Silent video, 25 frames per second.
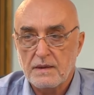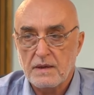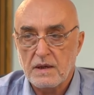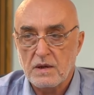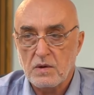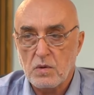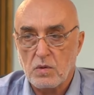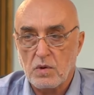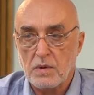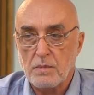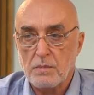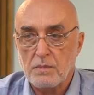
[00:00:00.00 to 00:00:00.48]

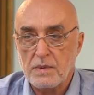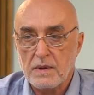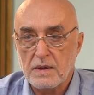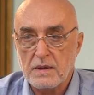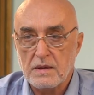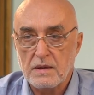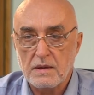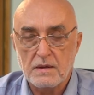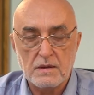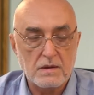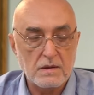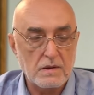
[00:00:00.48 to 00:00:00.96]
equipment,
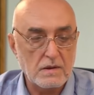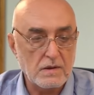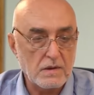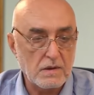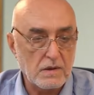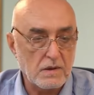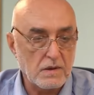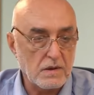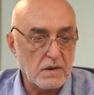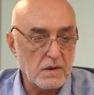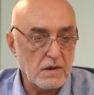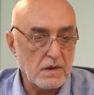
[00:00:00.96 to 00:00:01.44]

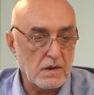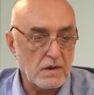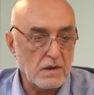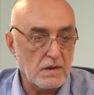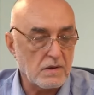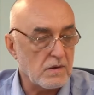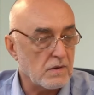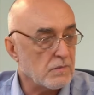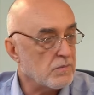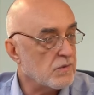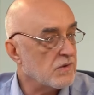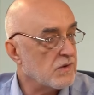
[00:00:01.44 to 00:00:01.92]

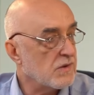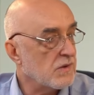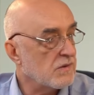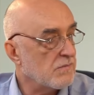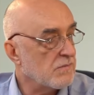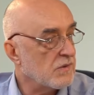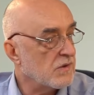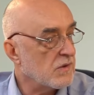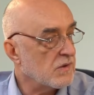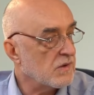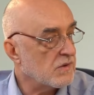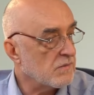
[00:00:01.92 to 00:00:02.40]

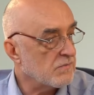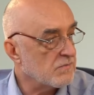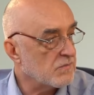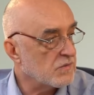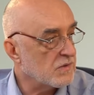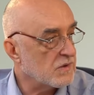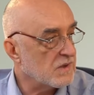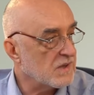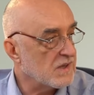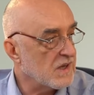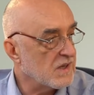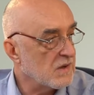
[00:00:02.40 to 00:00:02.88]
specifically for the
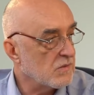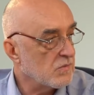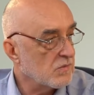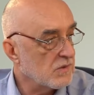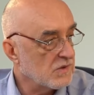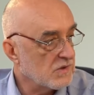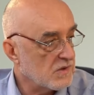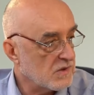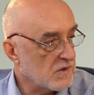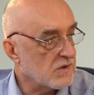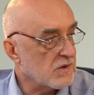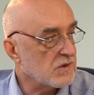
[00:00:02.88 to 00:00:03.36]

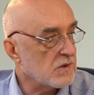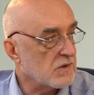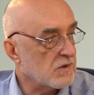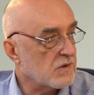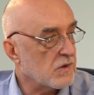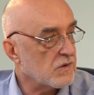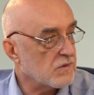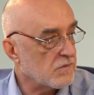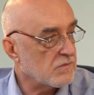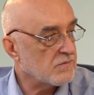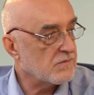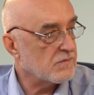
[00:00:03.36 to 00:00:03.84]
acquisition
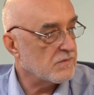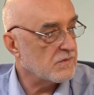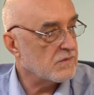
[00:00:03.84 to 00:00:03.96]
of